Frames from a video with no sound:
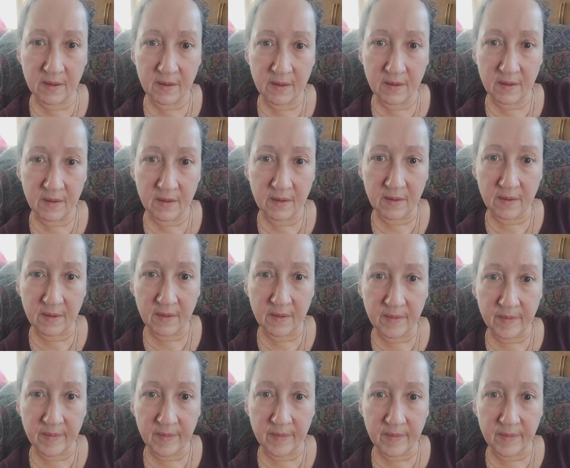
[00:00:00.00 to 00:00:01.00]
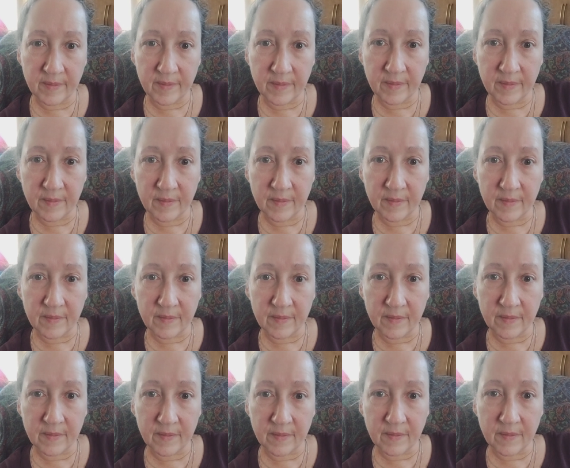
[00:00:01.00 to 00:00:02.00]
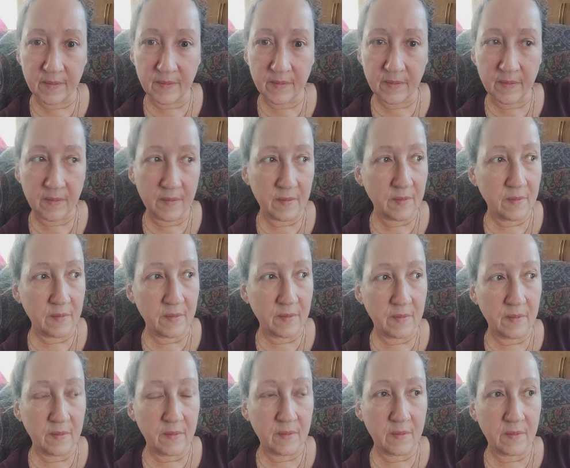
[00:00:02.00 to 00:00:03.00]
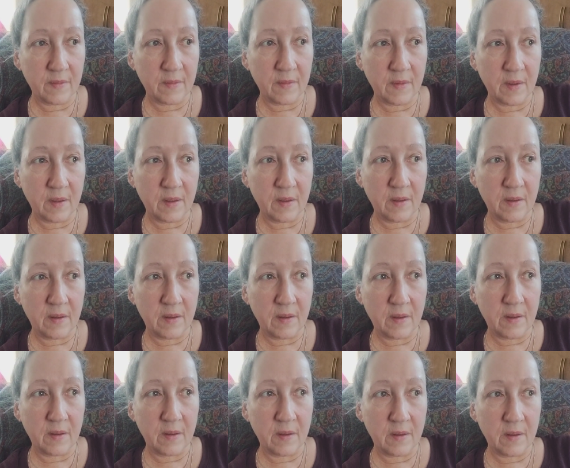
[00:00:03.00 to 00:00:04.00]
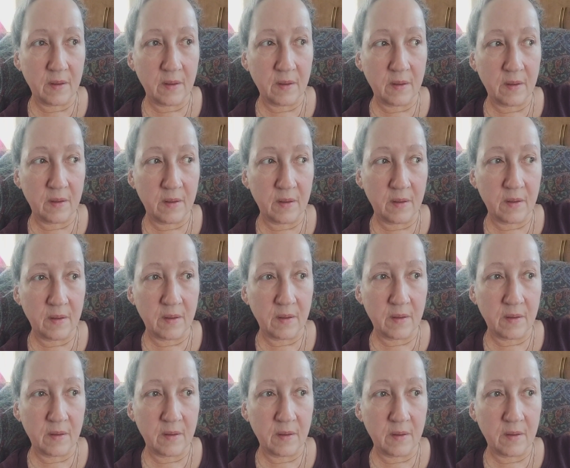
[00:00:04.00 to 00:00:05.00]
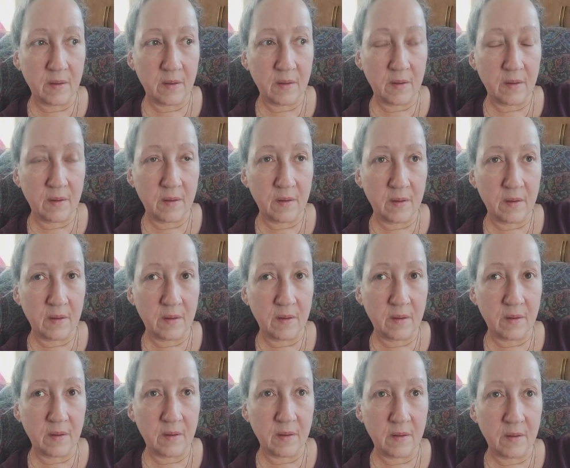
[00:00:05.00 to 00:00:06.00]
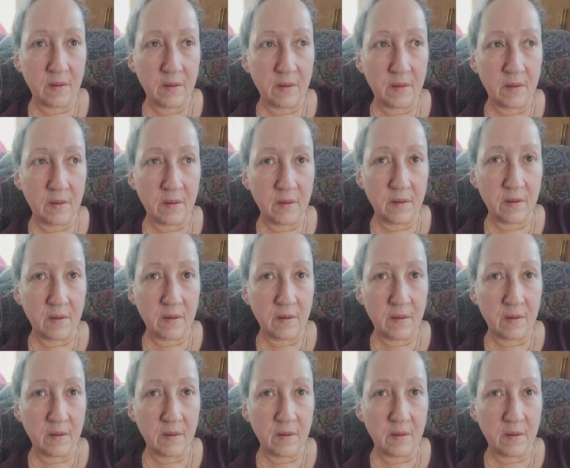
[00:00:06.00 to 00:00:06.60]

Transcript: (silence)